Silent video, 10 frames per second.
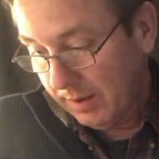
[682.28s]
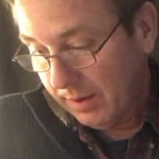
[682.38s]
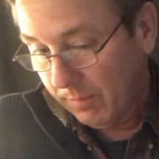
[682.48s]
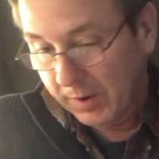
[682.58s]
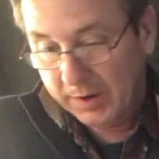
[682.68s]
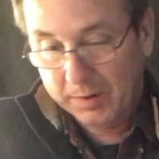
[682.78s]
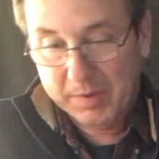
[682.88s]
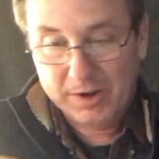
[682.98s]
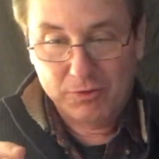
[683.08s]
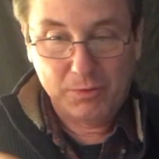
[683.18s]
I wanted to
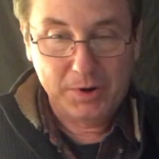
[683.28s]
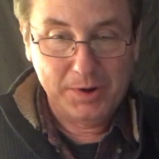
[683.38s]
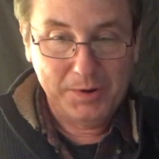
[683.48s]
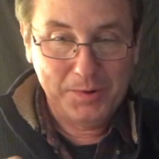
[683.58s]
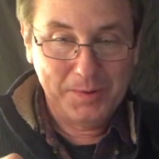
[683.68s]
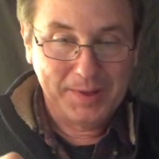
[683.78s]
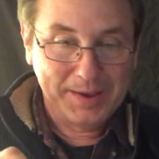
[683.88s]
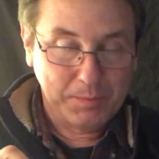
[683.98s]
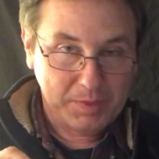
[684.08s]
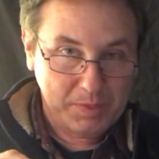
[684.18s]
make sure you knew,
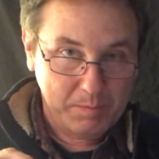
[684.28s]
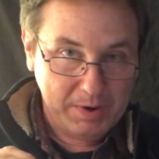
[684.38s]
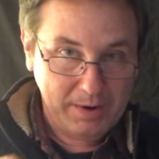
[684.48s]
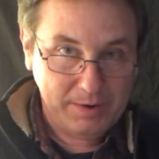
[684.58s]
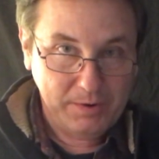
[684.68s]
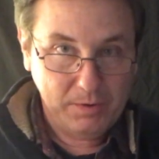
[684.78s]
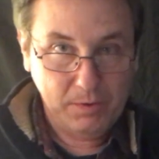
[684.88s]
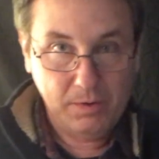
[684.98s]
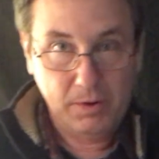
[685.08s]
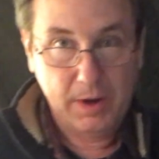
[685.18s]
like with the
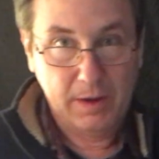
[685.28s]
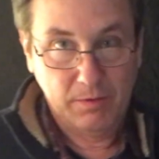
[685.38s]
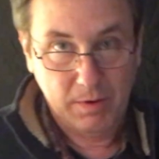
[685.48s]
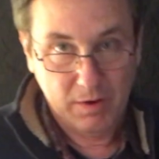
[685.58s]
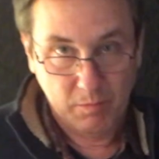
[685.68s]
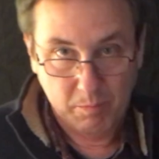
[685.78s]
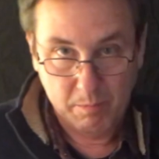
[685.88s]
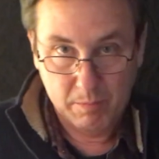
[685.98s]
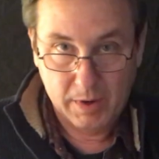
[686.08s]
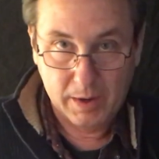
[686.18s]
baritone, you guys who have,
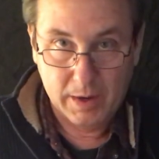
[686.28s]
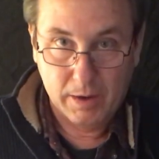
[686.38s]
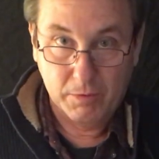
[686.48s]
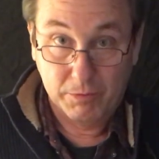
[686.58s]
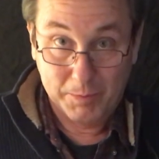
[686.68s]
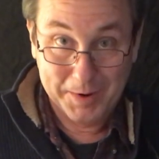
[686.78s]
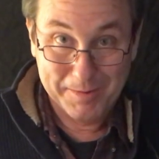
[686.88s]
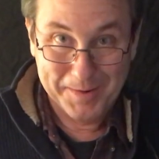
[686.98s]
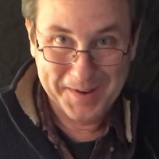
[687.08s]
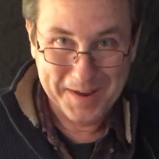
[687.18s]
and gals,
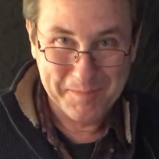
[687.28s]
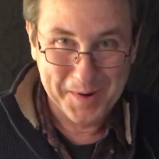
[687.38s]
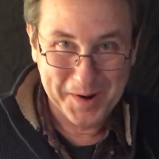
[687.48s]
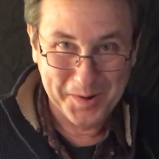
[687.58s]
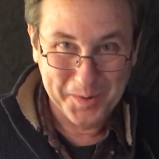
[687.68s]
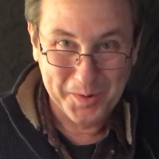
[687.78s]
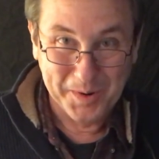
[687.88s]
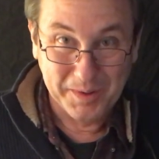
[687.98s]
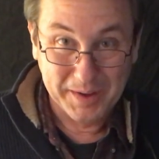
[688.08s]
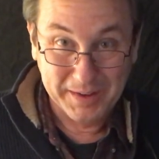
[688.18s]
whatever, have baritone
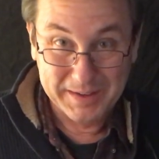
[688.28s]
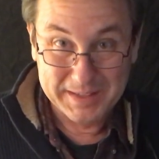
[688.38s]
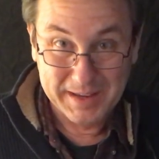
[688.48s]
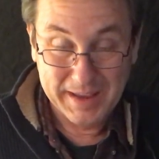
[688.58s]
ukuleles,